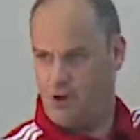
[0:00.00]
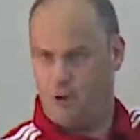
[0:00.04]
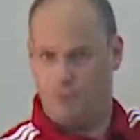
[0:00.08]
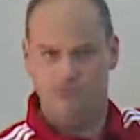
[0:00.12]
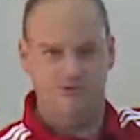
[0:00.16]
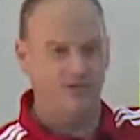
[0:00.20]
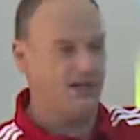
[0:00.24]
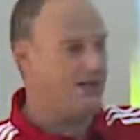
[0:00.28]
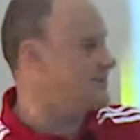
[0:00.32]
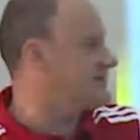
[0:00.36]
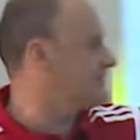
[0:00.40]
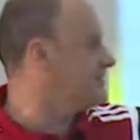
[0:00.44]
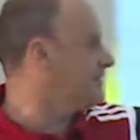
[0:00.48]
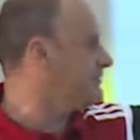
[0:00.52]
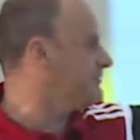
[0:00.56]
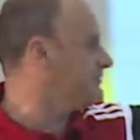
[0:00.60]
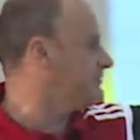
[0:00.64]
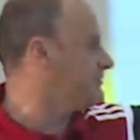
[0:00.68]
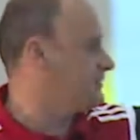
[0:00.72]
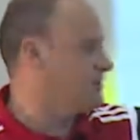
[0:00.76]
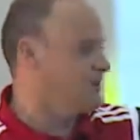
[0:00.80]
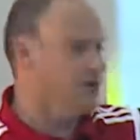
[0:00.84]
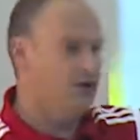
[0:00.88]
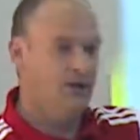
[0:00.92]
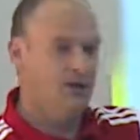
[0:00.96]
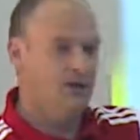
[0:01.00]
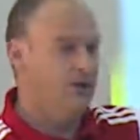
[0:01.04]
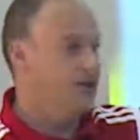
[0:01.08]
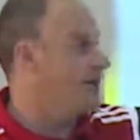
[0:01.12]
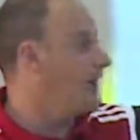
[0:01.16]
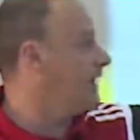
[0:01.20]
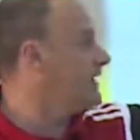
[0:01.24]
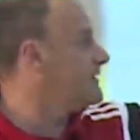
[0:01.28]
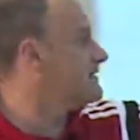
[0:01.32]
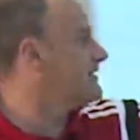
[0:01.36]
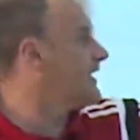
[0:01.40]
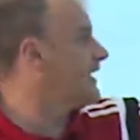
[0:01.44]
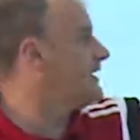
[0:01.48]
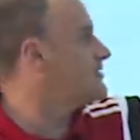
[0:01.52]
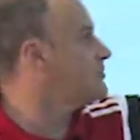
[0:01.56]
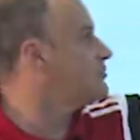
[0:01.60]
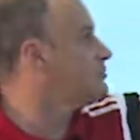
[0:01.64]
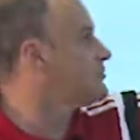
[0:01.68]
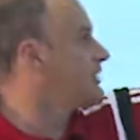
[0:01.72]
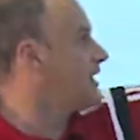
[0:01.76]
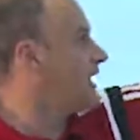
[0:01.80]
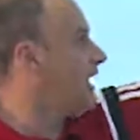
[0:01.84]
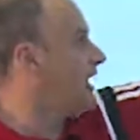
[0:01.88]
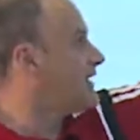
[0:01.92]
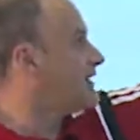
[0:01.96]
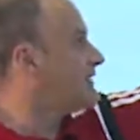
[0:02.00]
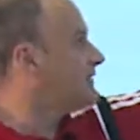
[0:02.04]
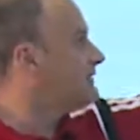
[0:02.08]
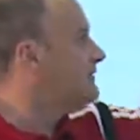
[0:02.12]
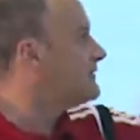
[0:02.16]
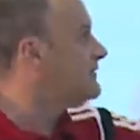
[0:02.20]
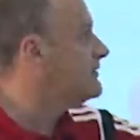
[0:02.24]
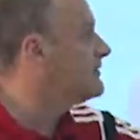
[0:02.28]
objectives that you can